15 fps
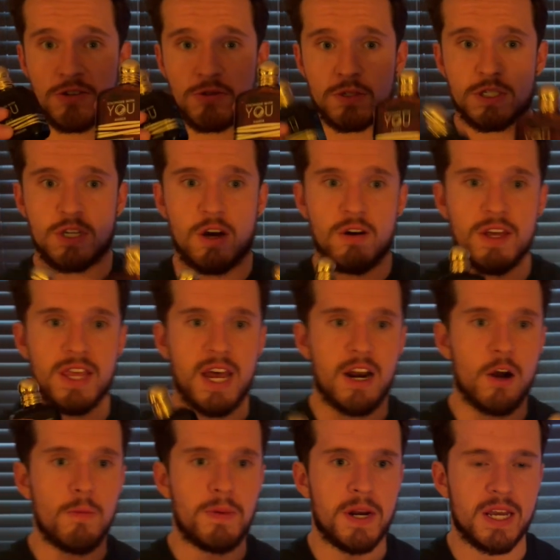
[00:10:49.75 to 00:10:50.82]
So in that
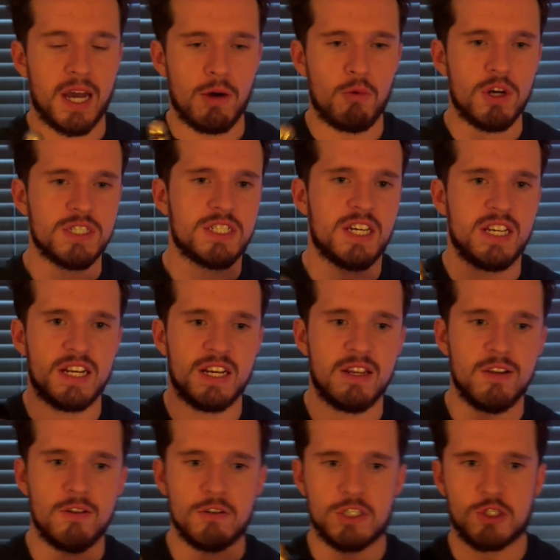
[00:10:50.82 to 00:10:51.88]
opening, I was getting a
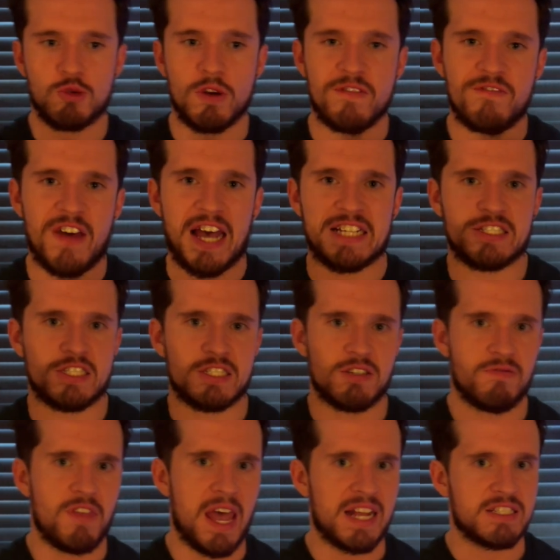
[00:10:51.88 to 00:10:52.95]
little sweet facets
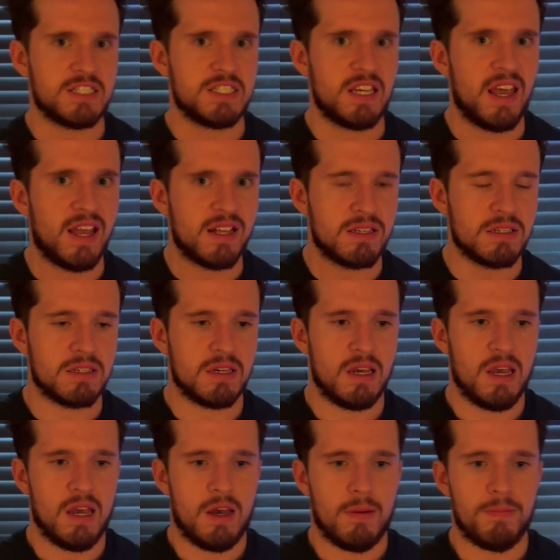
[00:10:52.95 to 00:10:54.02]
of that scent,
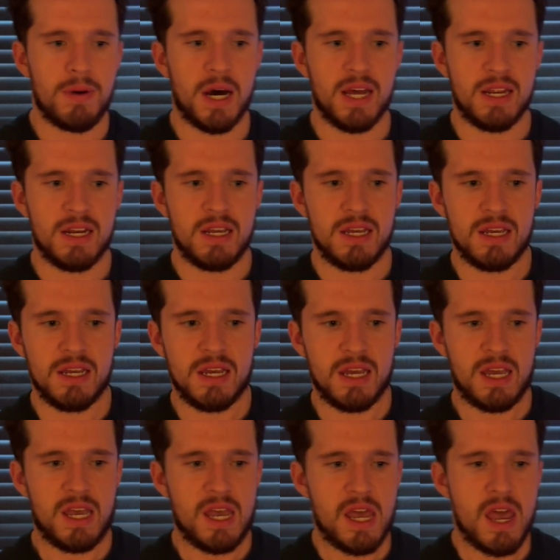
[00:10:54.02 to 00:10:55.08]
but
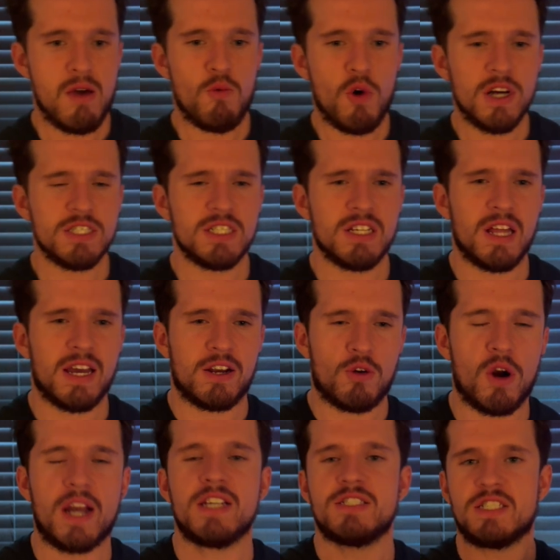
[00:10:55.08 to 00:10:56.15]
it wasn't like
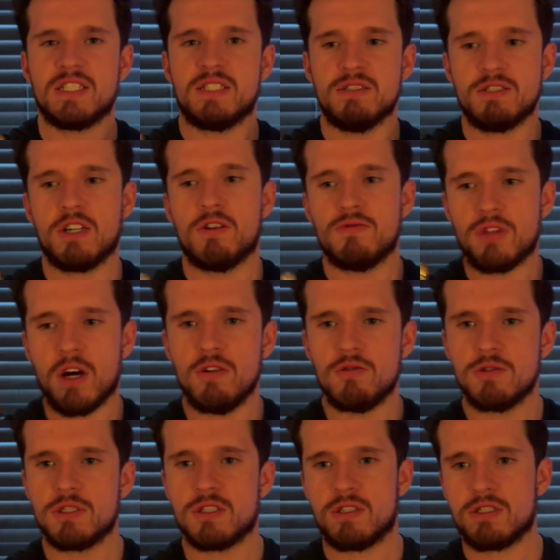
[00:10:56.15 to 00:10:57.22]
crazy. So
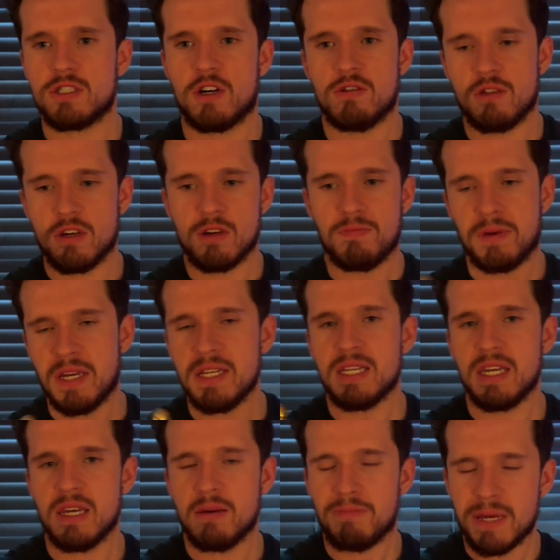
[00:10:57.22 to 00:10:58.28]
the
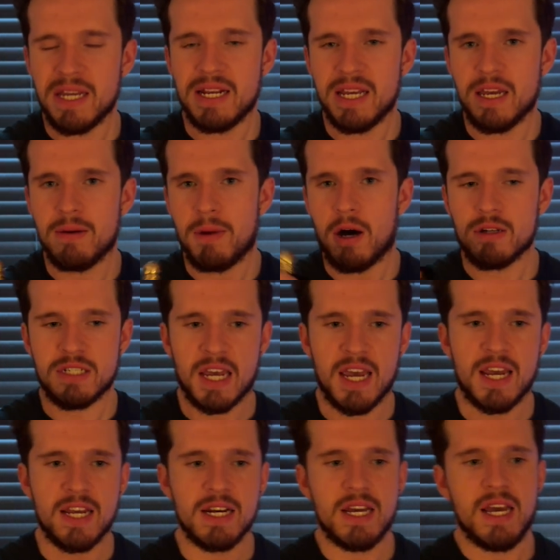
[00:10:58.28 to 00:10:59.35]
PDM
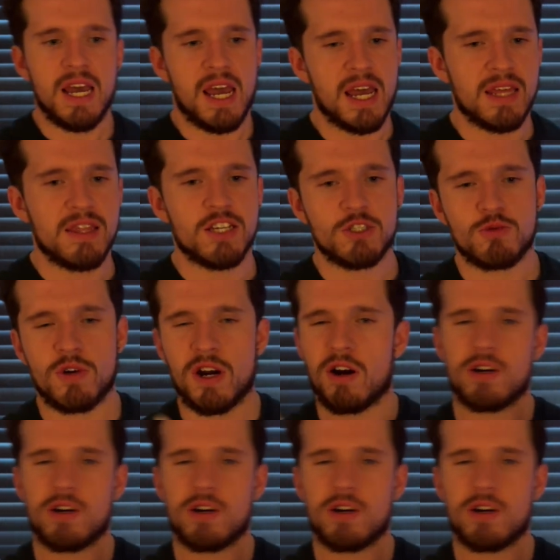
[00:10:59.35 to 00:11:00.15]
Hautane and this one are